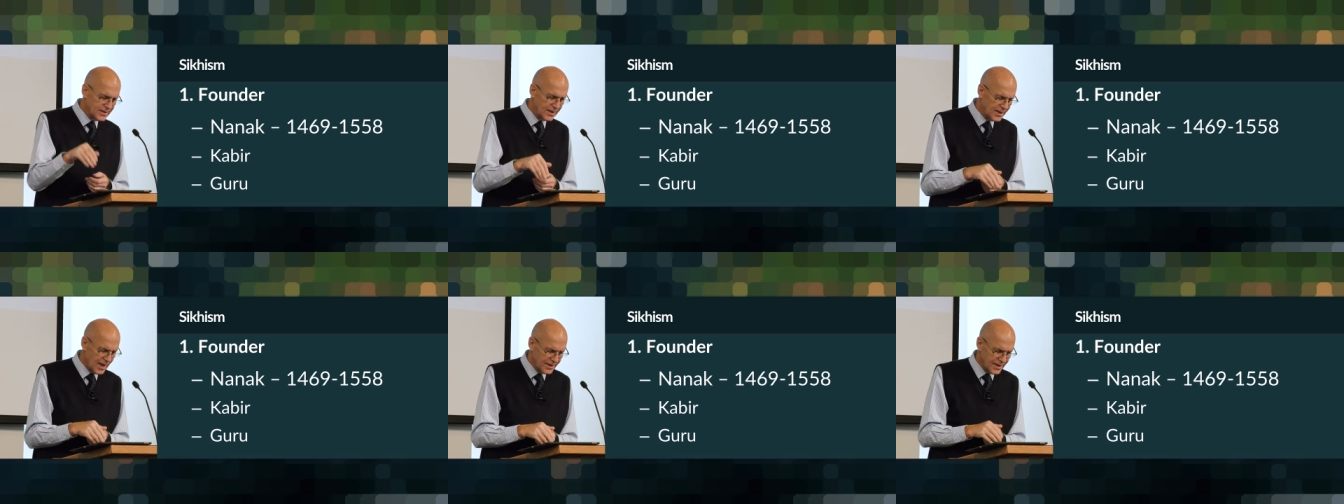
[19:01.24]
I
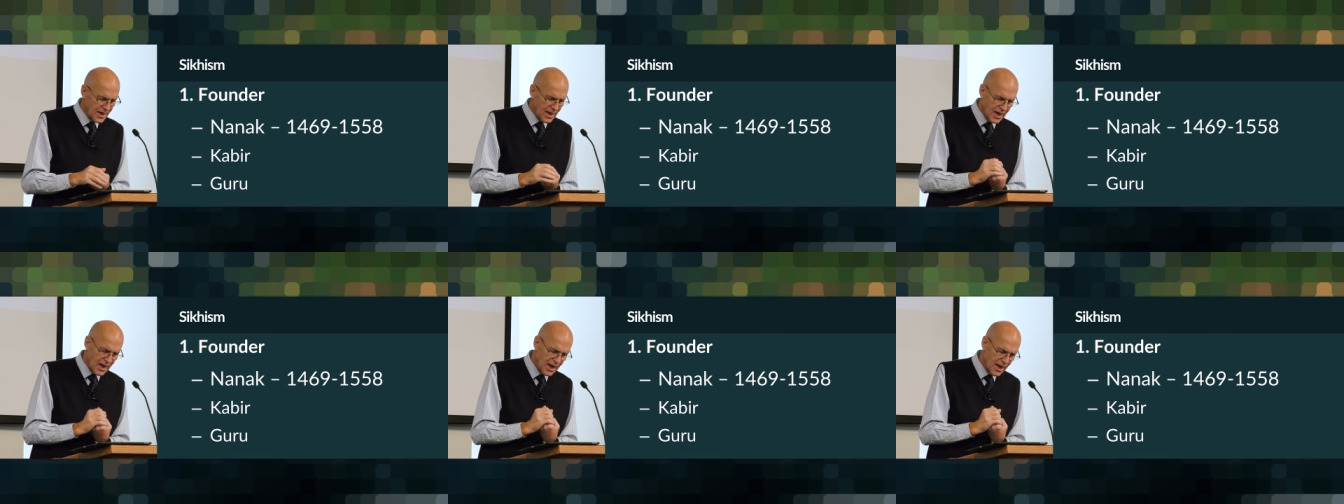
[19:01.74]
said that
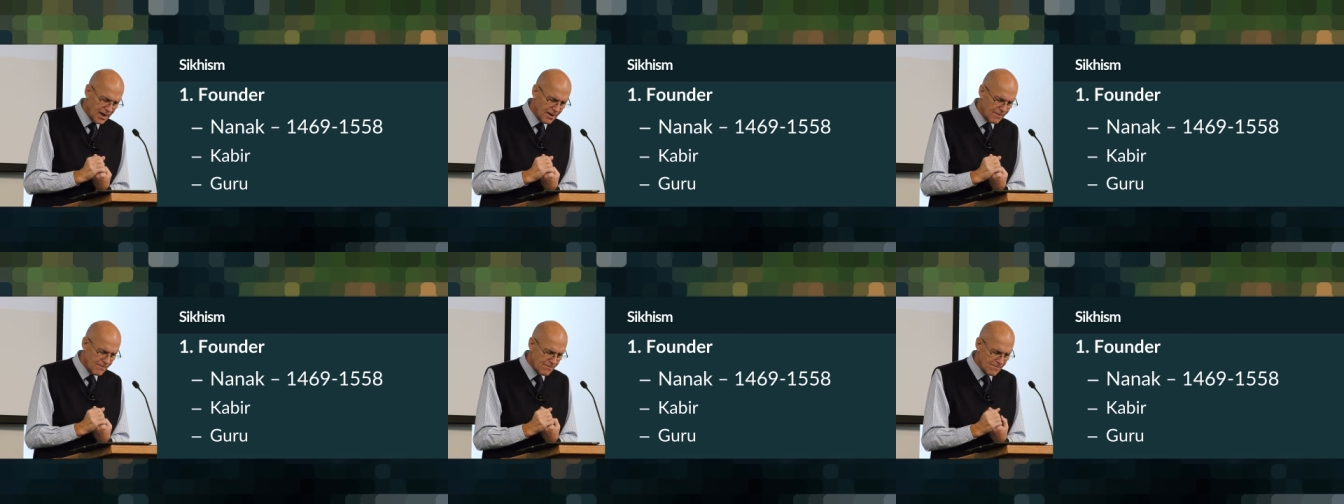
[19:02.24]

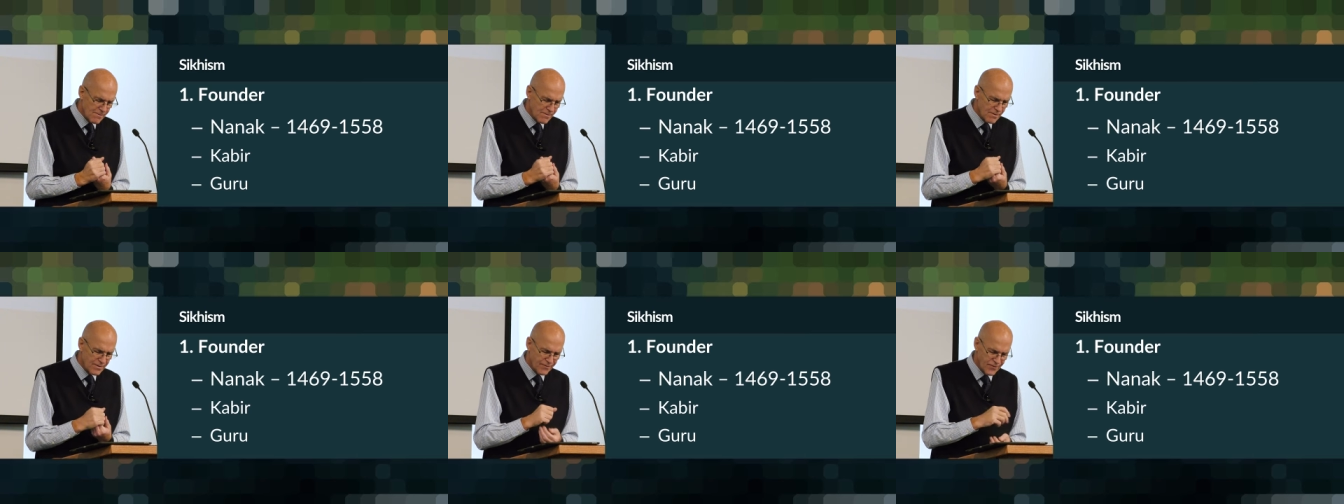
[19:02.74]

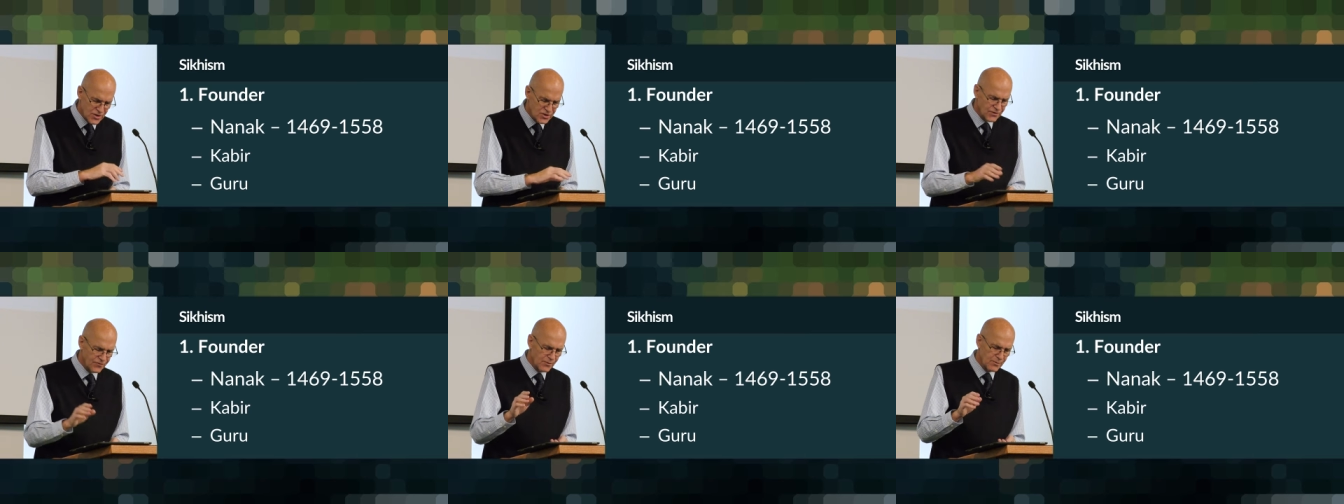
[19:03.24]
uh, the
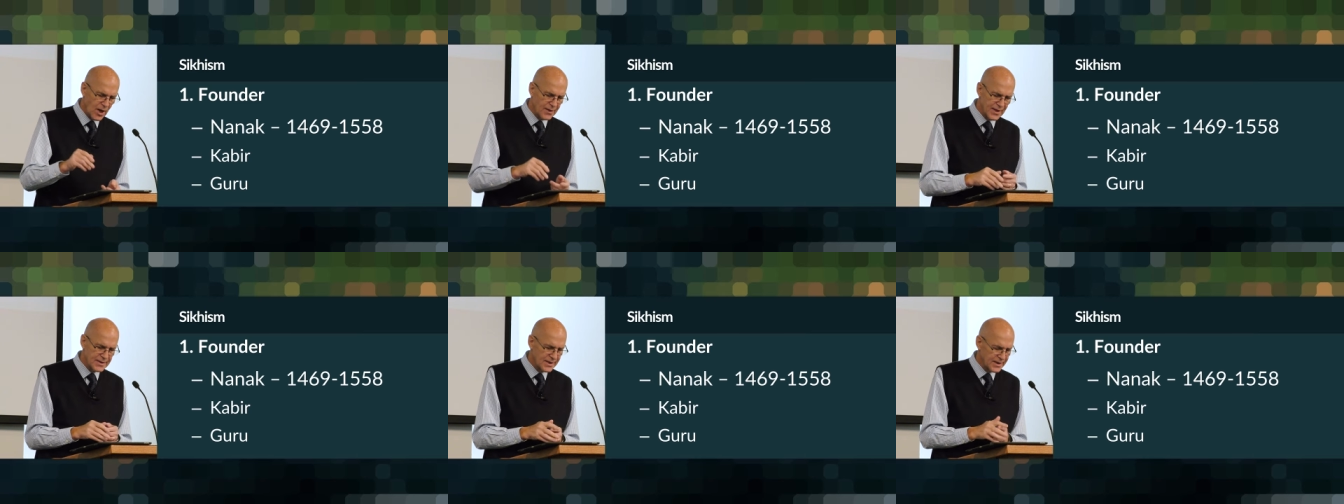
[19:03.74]
vision from
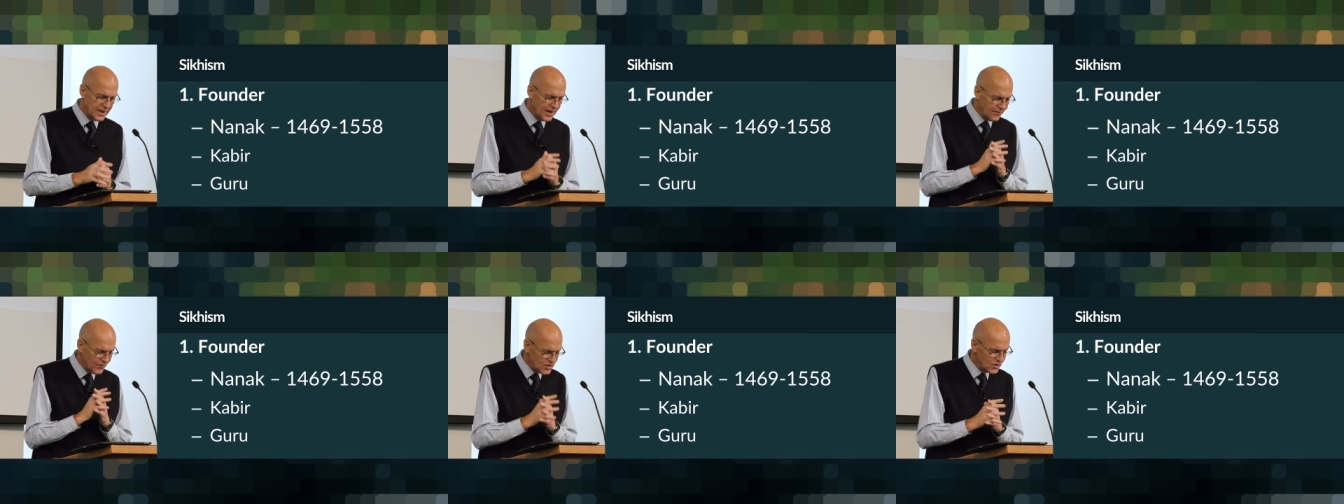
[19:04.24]
God, that's it. He
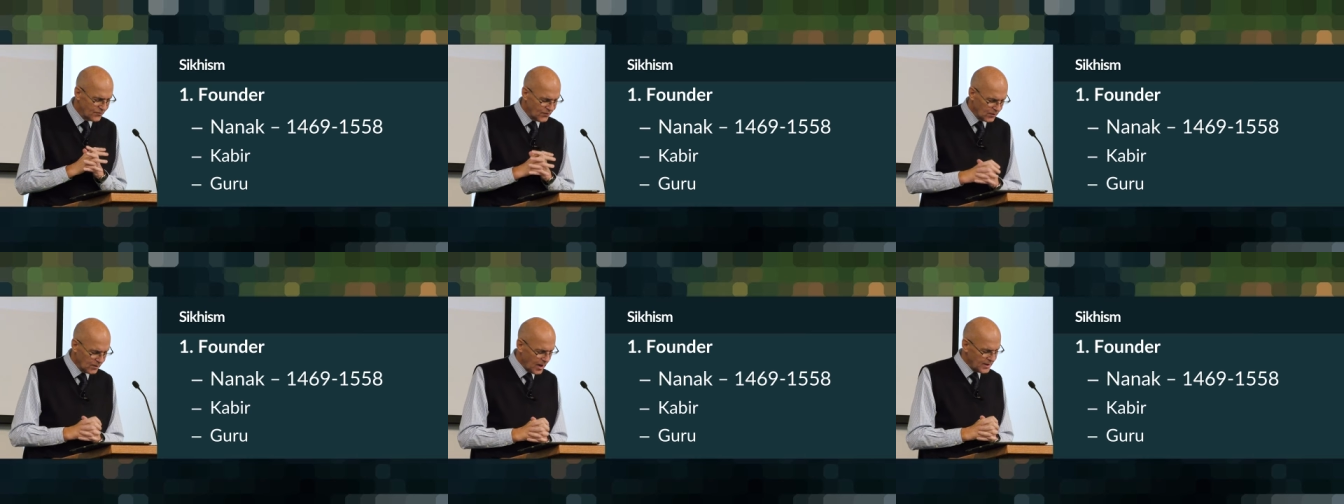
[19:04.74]
had a vision
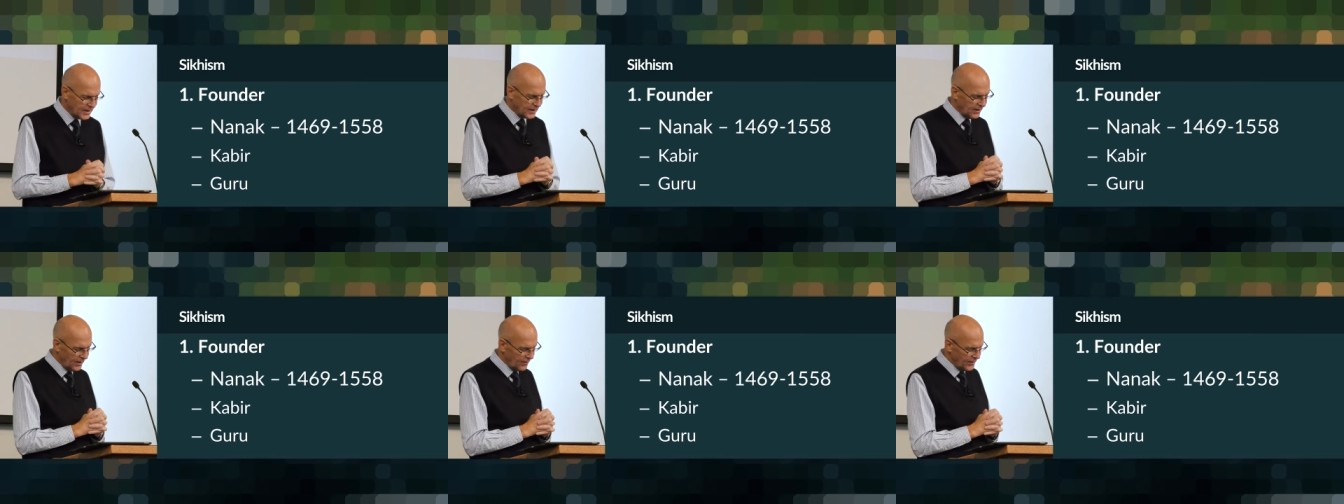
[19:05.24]
for God
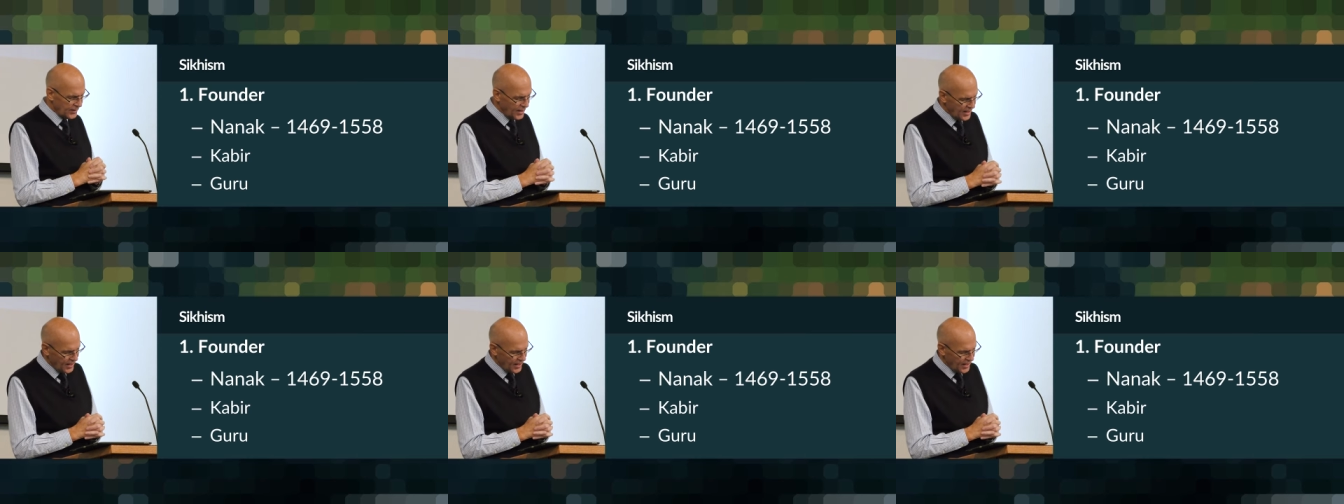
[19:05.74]
declaring